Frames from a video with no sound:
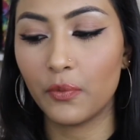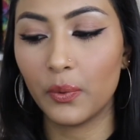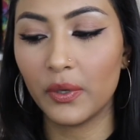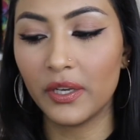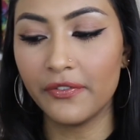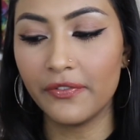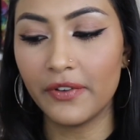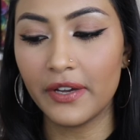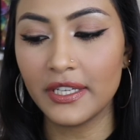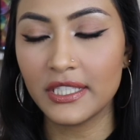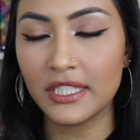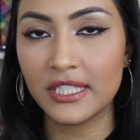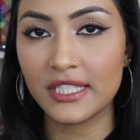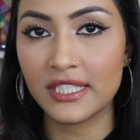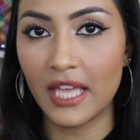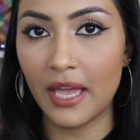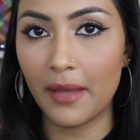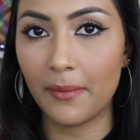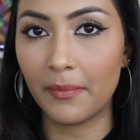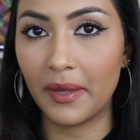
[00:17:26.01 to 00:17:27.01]
what if I
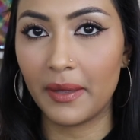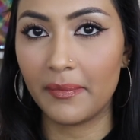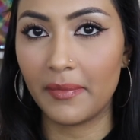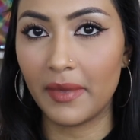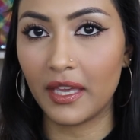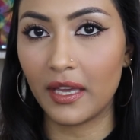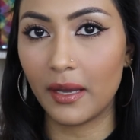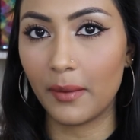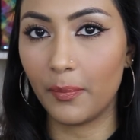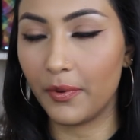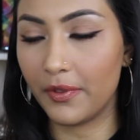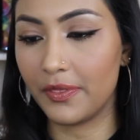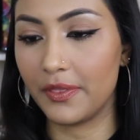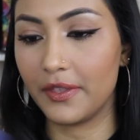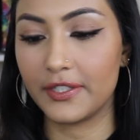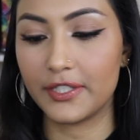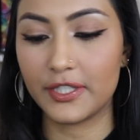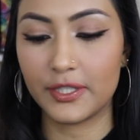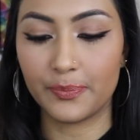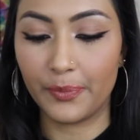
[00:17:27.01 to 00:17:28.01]
set my makeup with
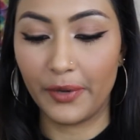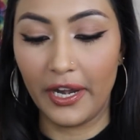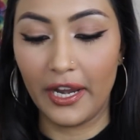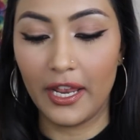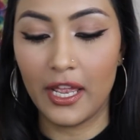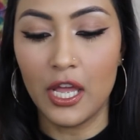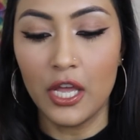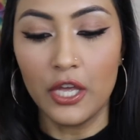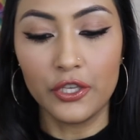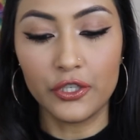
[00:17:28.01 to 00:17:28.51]
this spray?